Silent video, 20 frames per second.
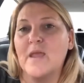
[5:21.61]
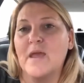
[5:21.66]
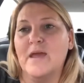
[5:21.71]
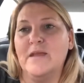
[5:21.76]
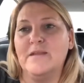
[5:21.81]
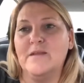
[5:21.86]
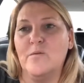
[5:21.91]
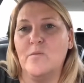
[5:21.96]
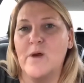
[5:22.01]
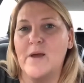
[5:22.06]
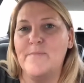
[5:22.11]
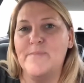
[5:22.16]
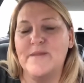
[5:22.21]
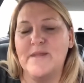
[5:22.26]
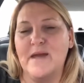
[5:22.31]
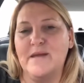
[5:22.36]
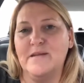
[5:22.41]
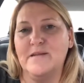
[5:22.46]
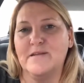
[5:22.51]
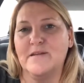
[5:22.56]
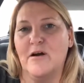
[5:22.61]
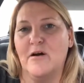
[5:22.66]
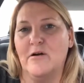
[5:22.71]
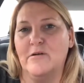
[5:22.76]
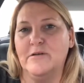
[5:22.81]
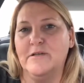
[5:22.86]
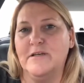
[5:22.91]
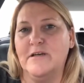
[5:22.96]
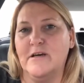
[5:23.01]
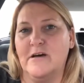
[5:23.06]
And the website is
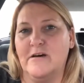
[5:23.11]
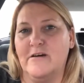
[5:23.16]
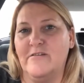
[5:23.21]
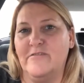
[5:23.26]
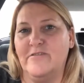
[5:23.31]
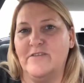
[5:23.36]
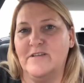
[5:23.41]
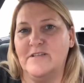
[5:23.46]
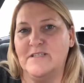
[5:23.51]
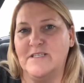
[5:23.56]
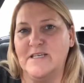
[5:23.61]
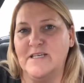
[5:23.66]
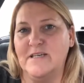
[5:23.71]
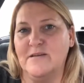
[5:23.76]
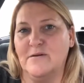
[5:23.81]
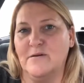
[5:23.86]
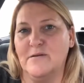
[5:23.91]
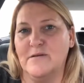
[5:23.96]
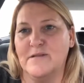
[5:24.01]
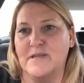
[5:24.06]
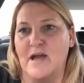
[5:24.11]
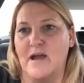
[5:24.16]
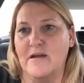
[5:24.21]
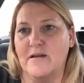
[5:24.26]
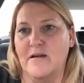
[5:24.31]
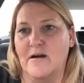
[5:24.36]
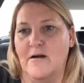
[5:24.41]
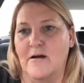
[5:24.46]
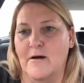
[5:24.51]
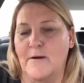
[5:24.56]
called
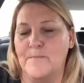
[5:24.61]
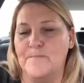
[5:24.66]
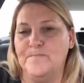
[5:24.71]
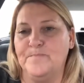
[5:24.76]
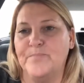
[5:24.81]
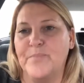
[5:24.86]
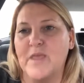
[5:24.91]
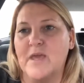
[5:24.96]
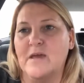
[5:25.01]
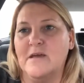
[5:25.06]
govdeals.com.